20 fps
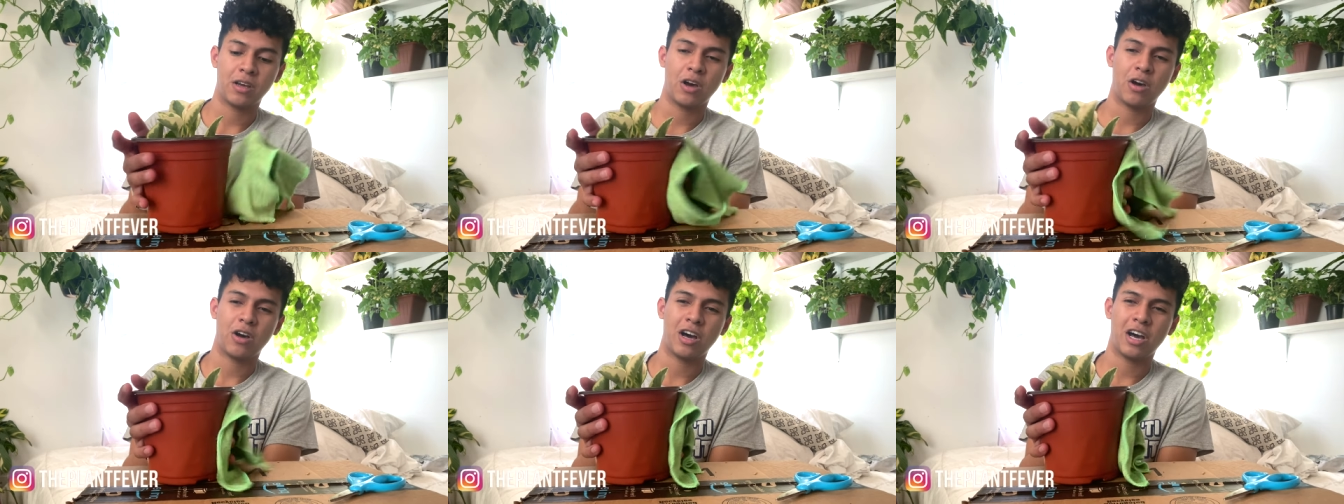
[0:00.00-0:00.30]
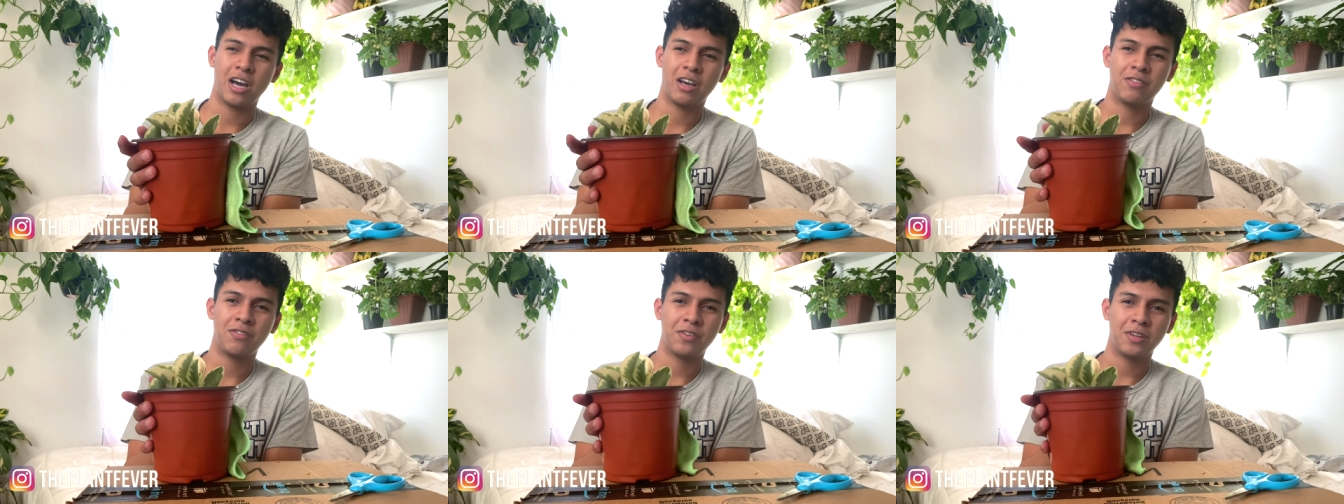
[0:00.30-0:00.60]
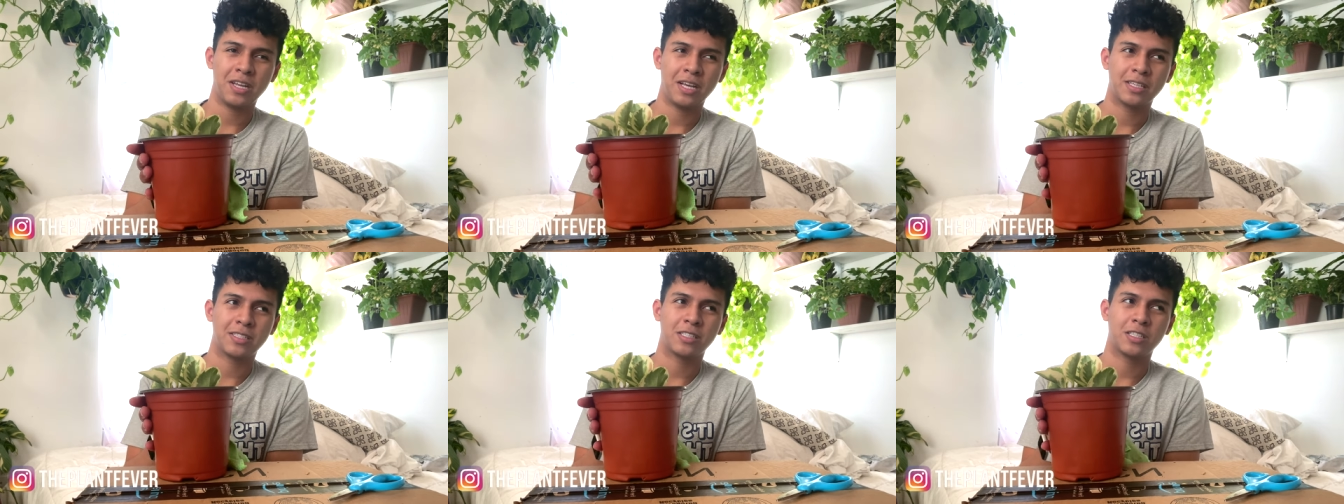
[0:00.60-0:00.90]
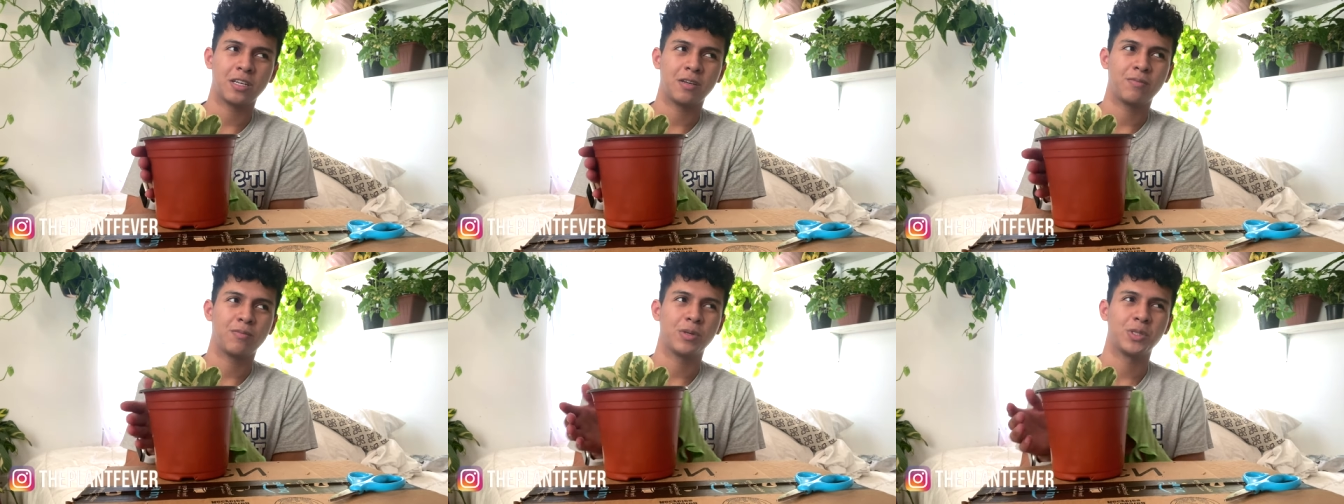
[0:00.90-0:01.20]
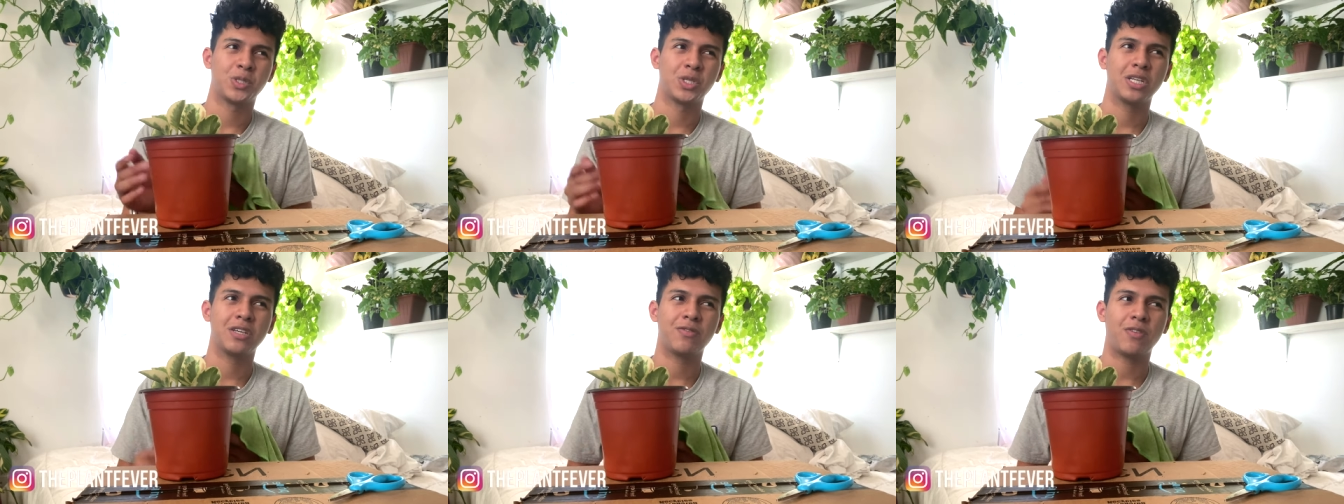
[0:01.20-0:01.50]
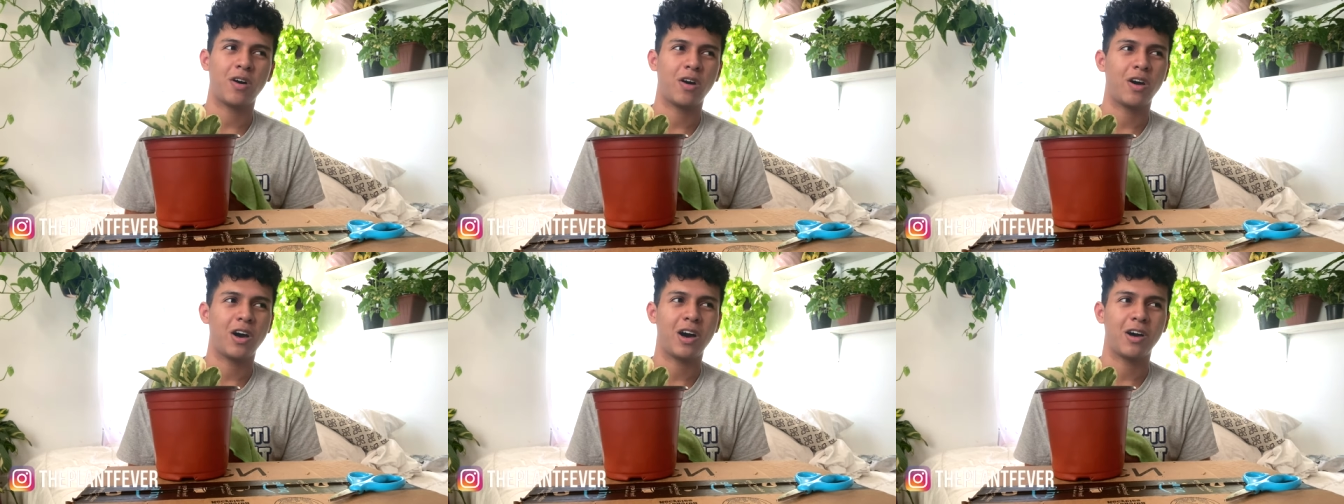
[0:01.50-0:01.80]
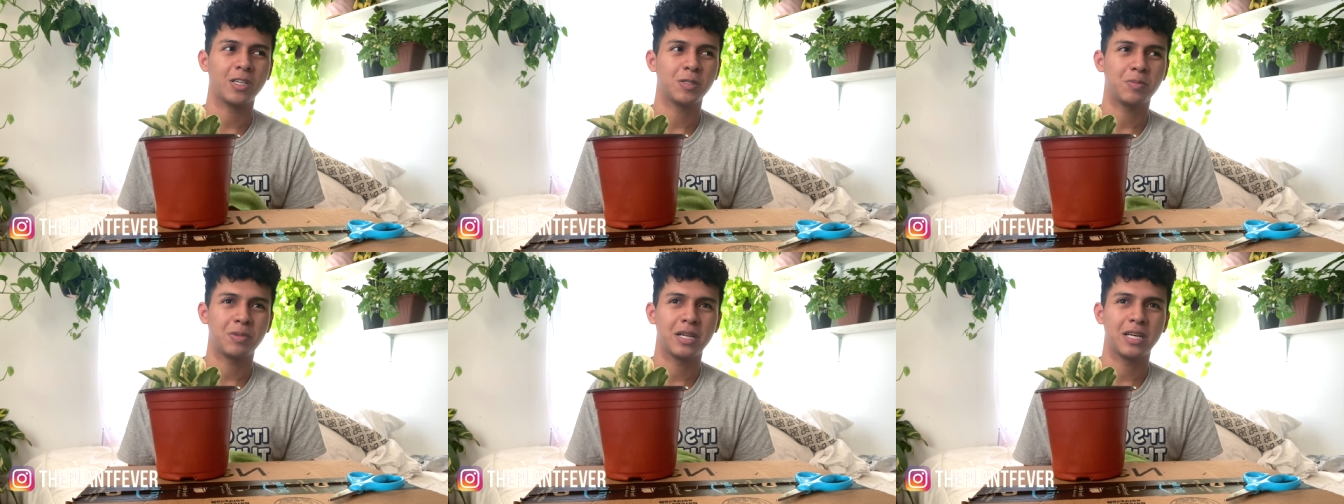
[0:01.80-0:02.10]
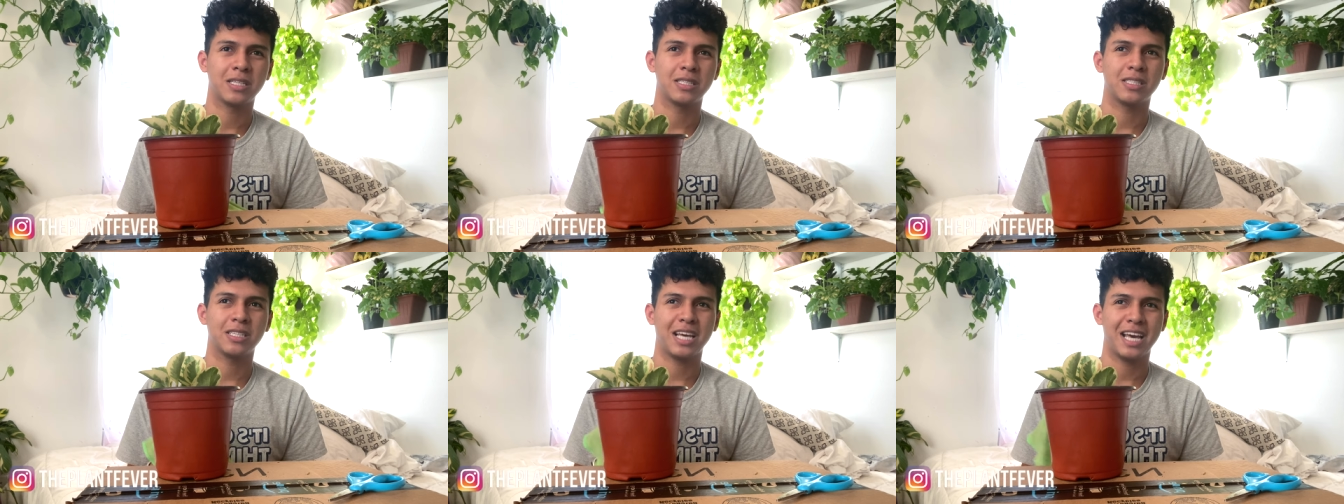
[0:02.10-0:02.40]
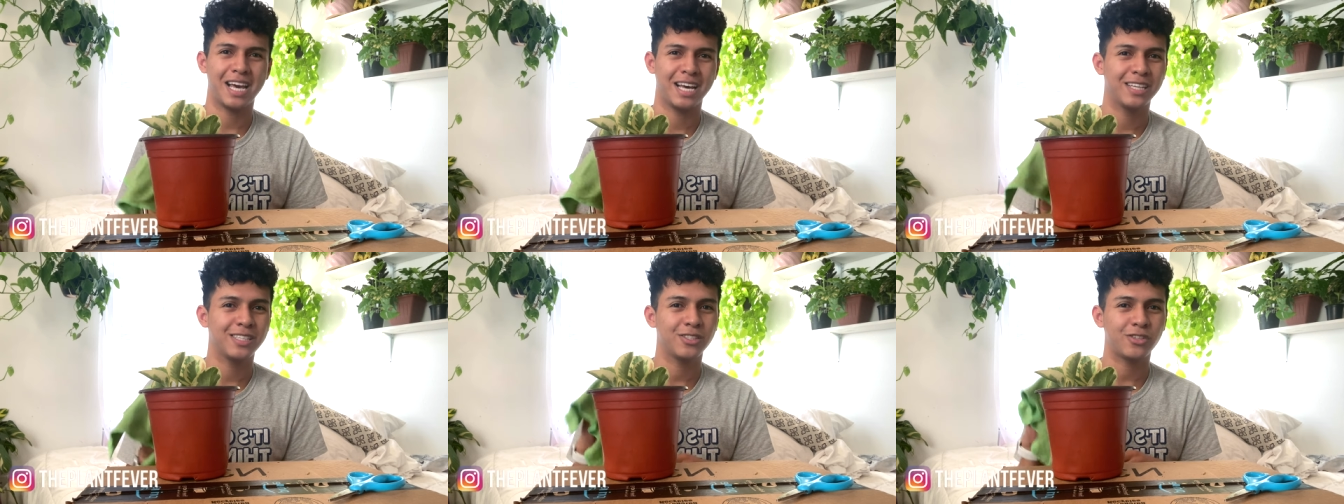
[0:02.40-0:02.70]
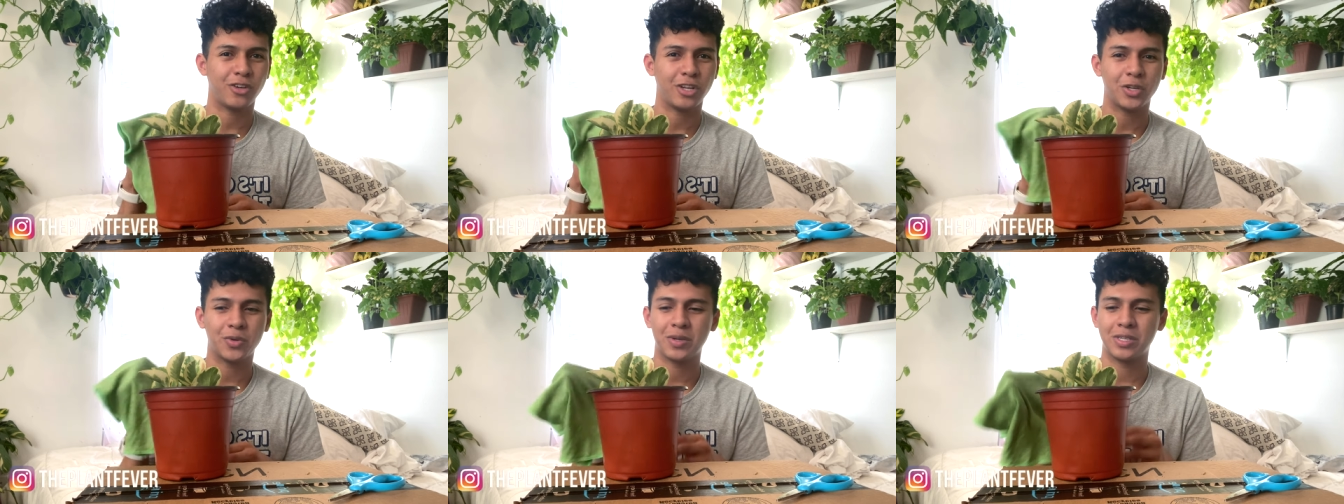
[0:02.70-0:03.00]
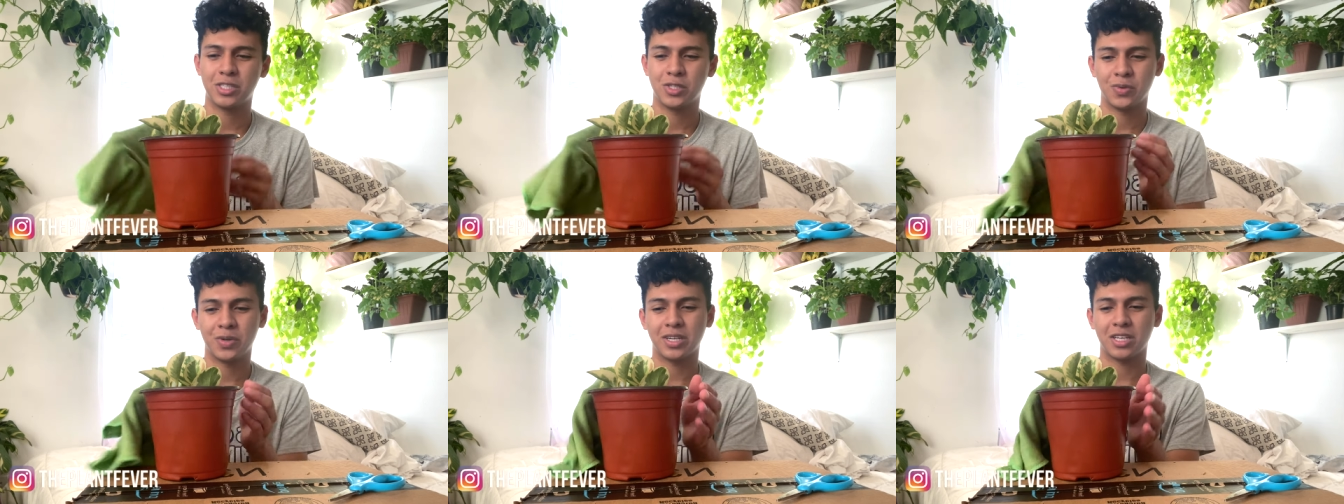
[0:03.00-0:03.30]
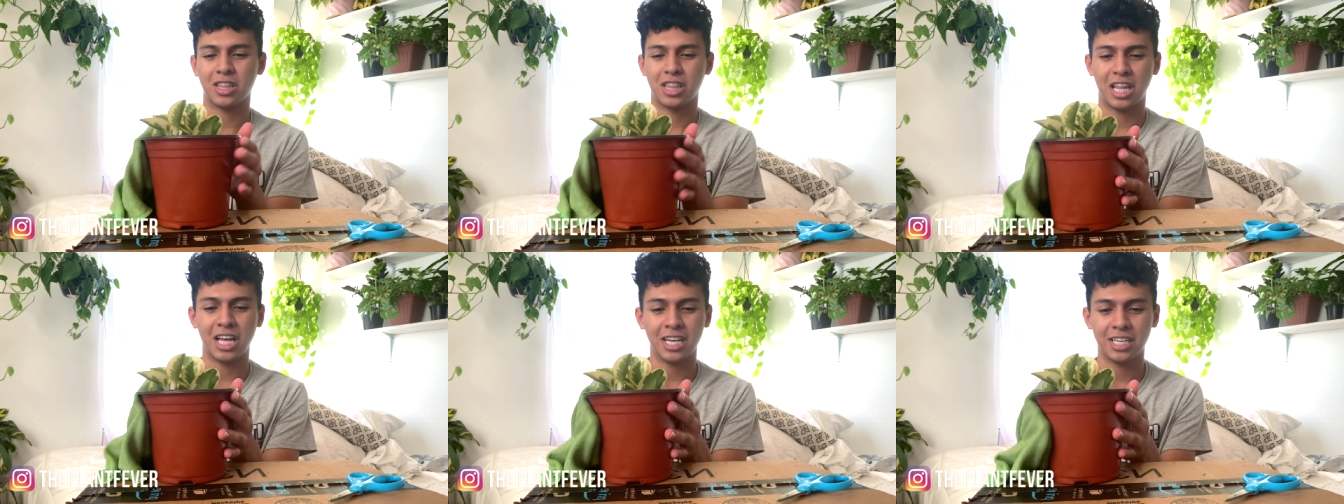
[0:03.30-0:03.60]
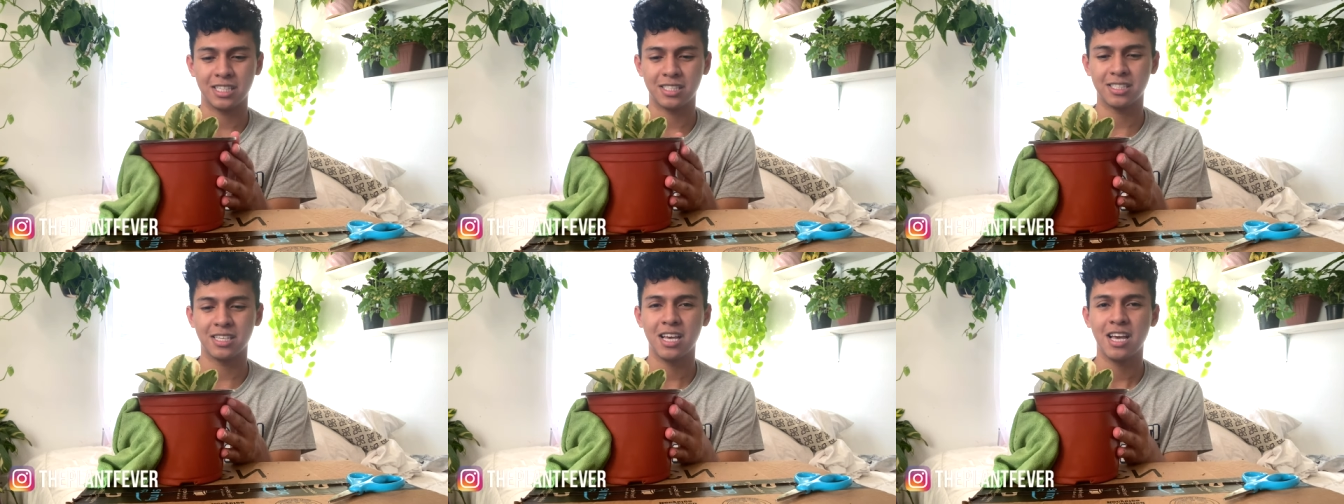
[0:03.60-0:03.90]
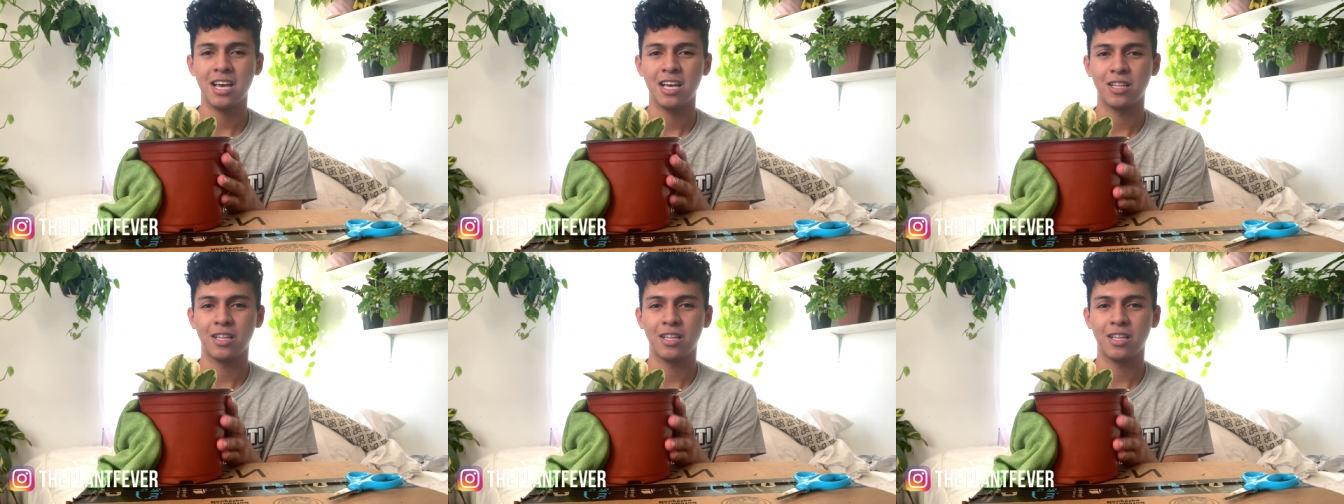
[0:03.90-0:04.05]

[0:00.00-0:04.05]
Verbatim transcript: I feel like some majority of all house plants can not tolerate direct lights.